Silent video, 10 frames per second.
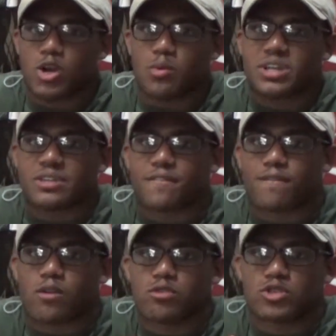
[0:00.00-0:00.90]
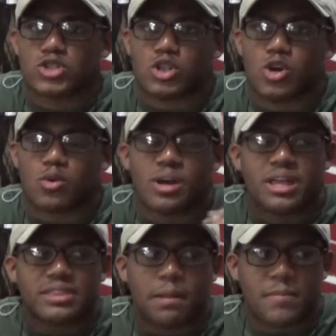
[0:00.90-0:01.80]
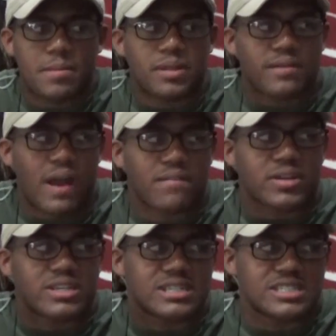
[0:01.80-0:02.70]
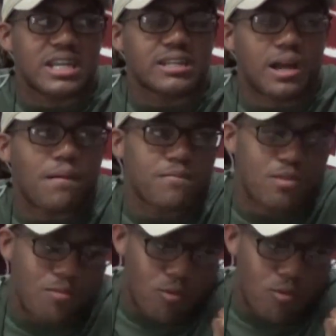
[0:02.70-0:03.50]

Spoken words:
we can further show that people of African descent come from